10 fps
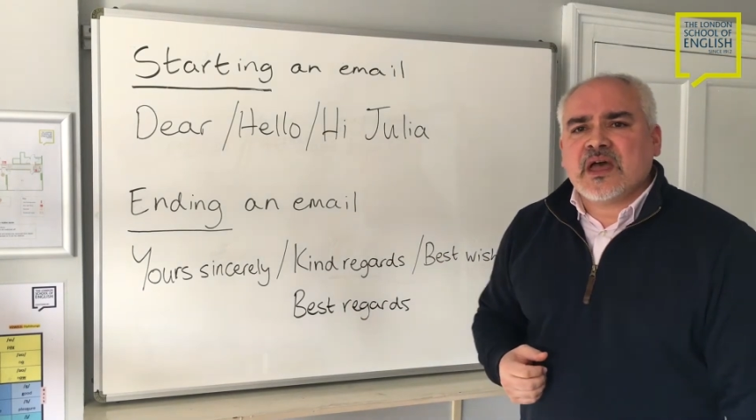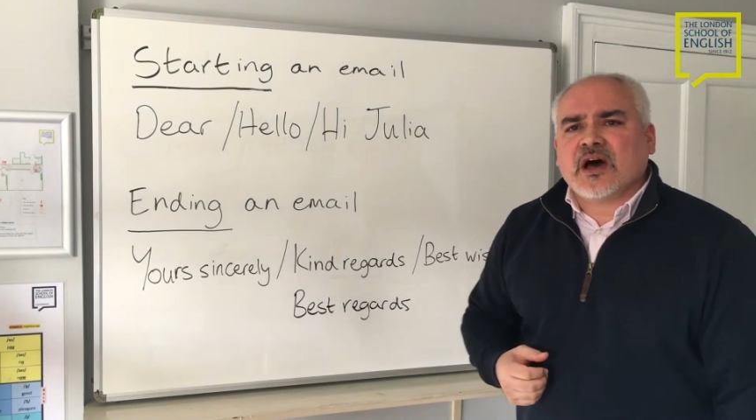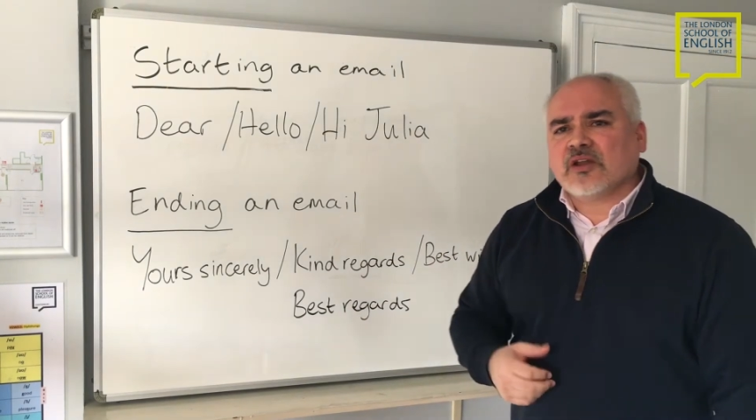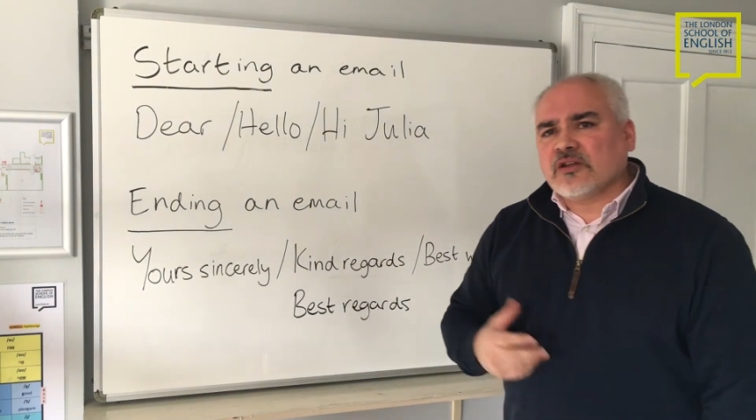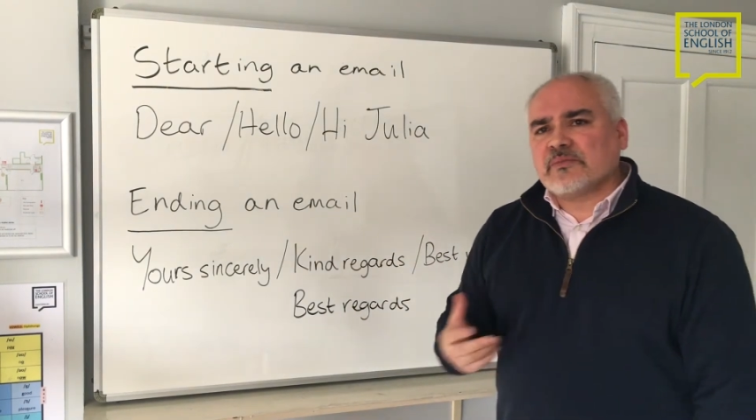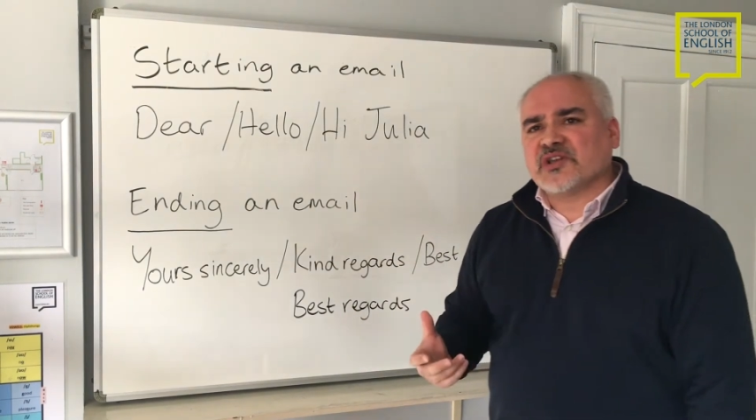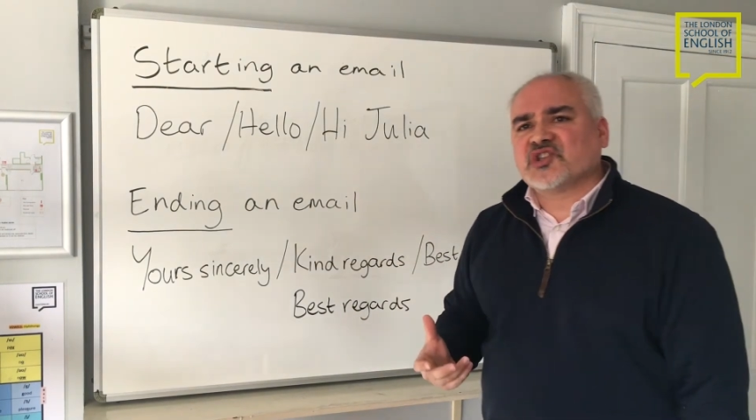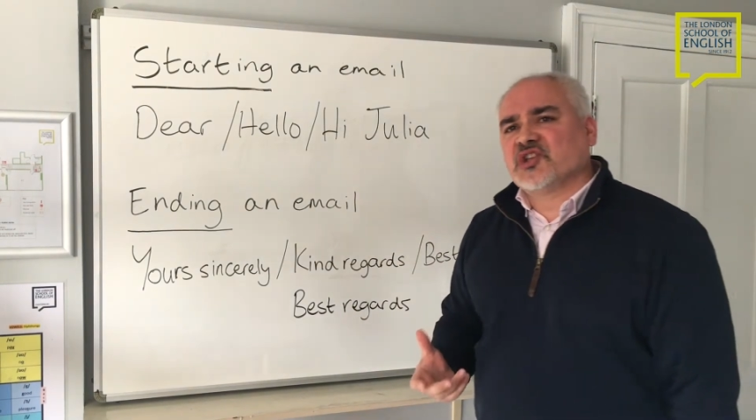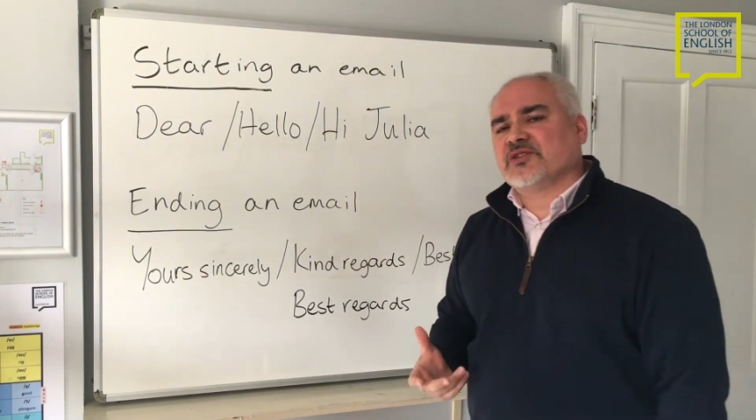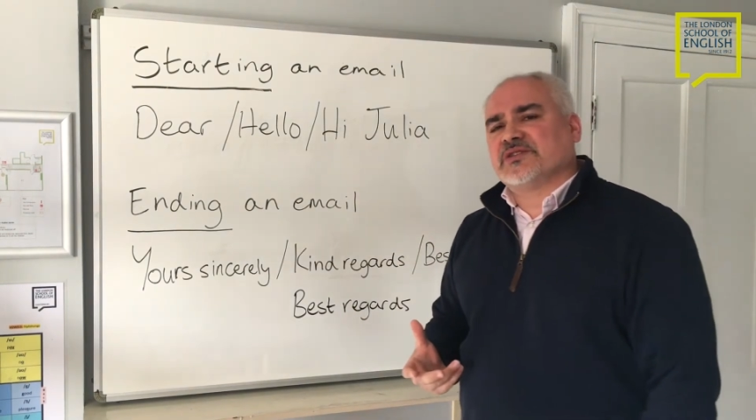A lot of my
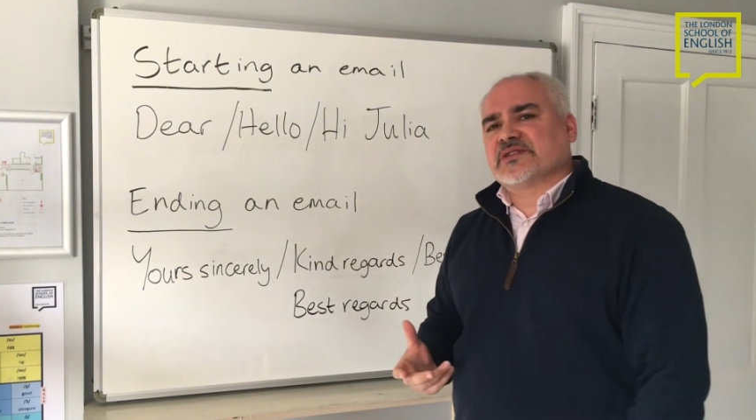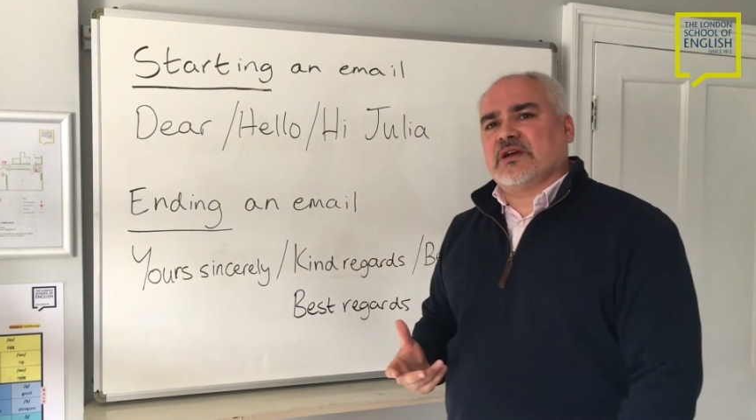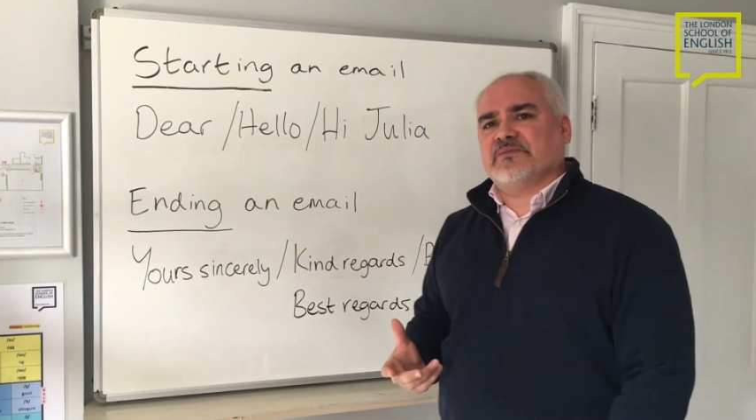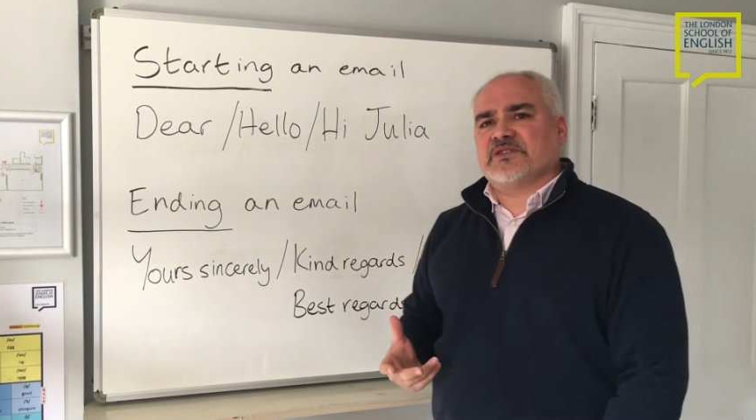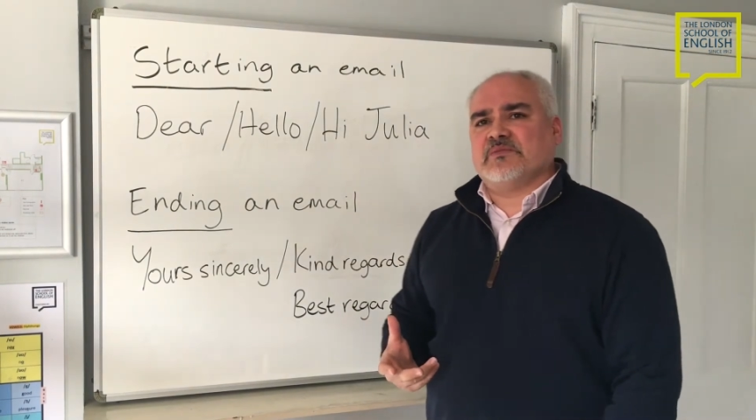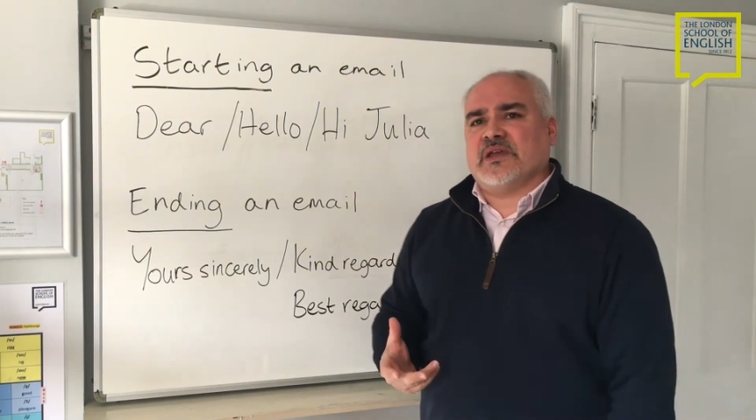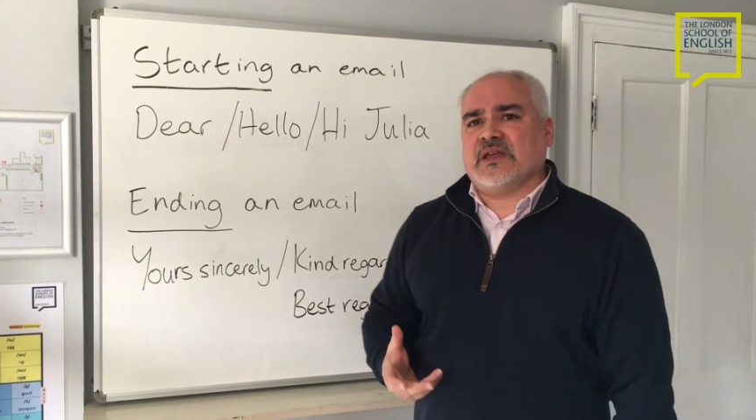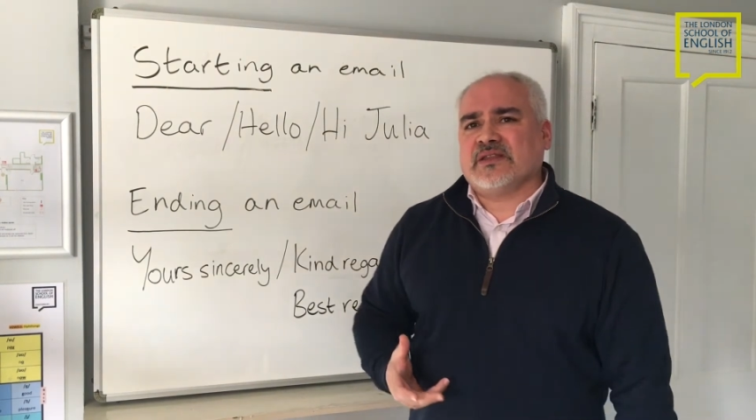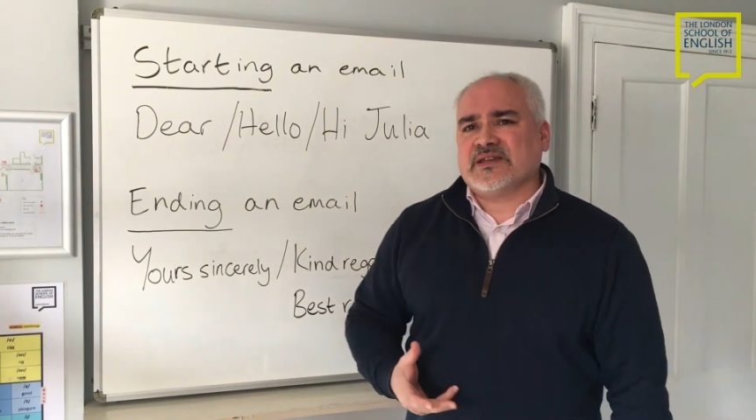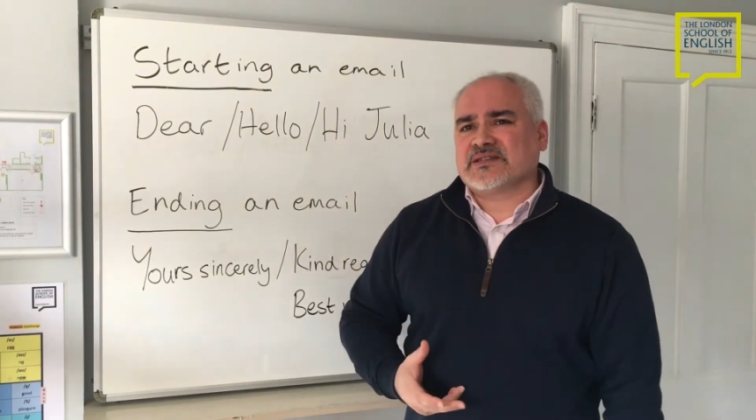students come to me
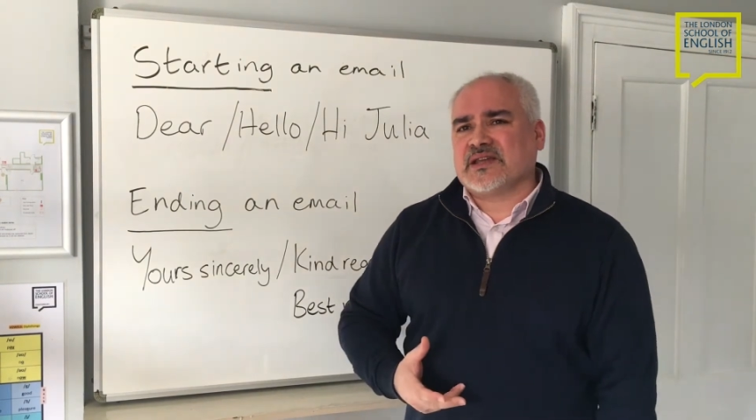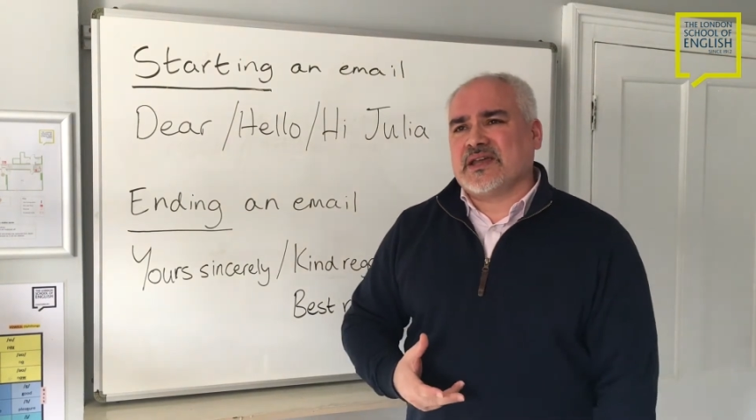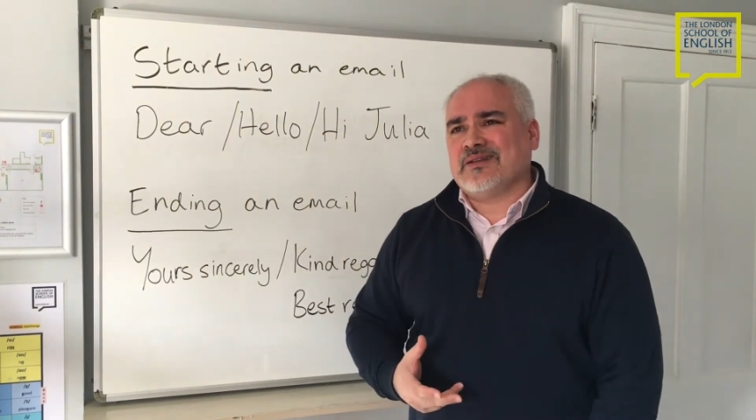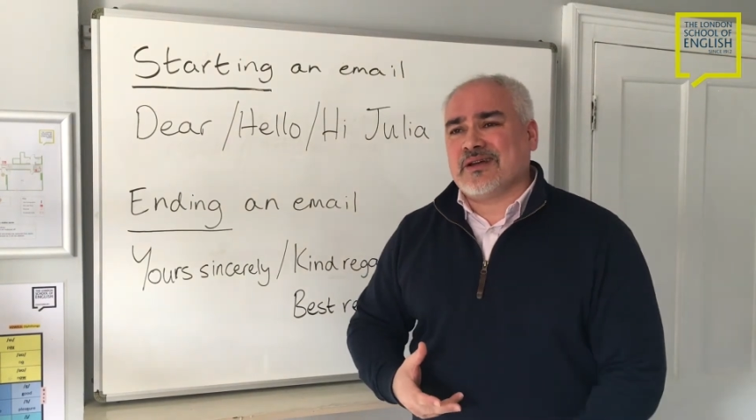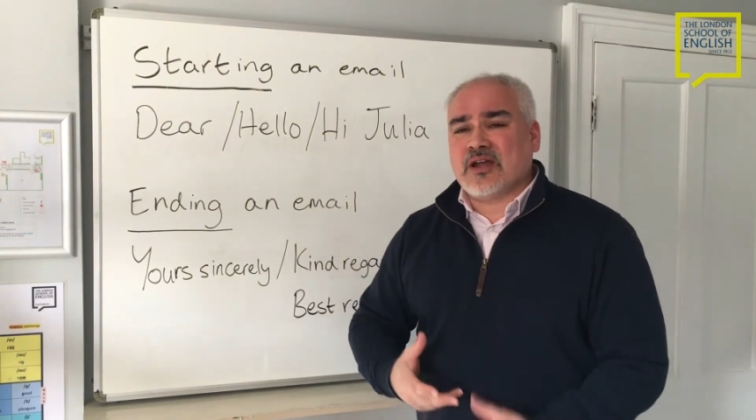and they say, look,